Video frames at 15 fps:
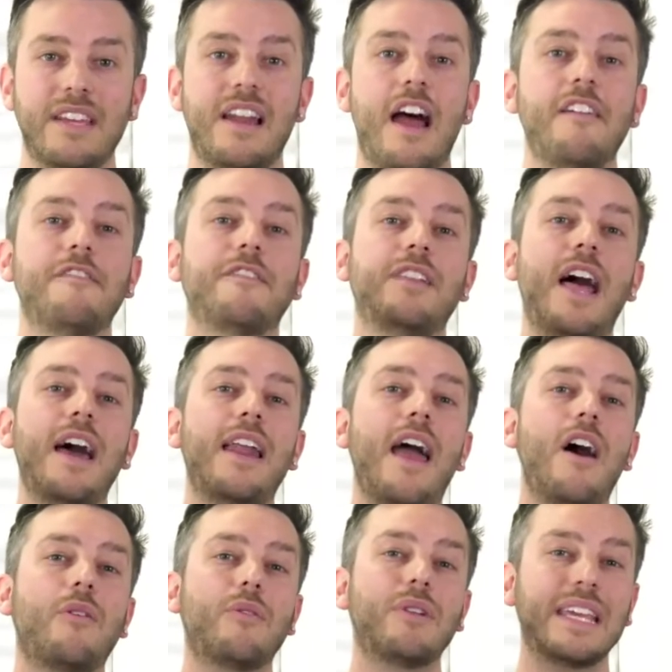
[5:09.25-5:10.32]
and I flat
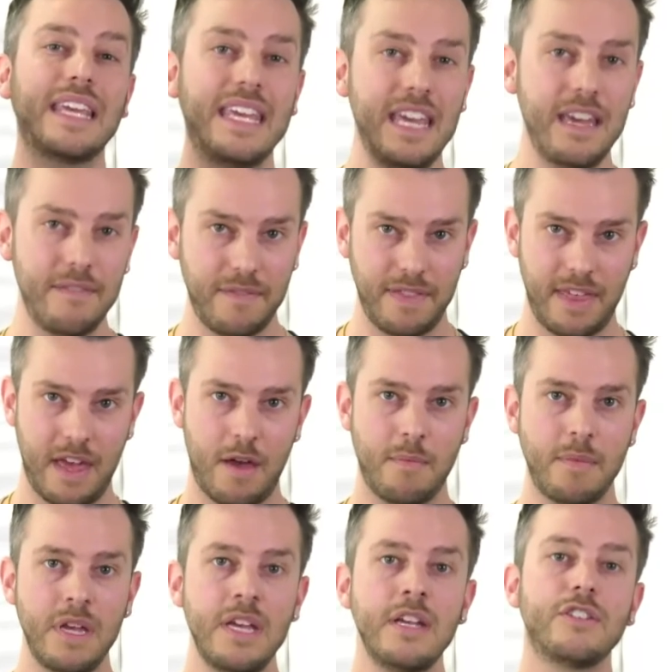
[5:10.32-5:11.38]
out give
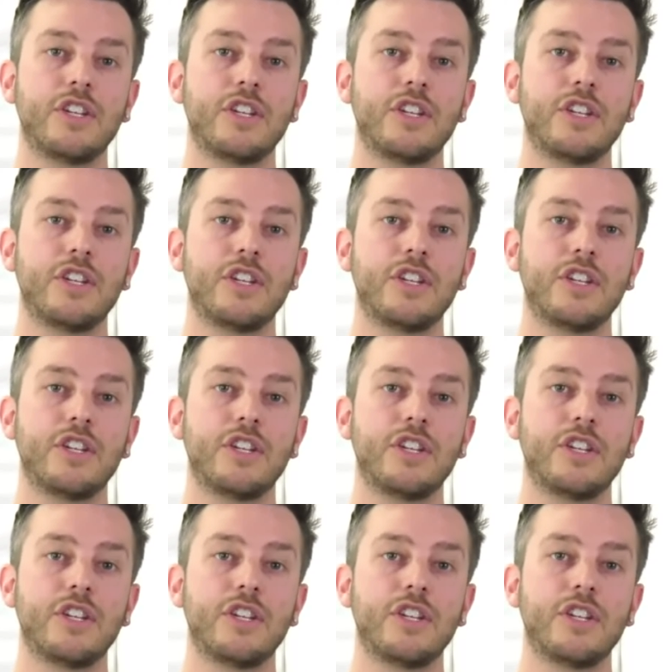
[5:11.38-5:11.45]
them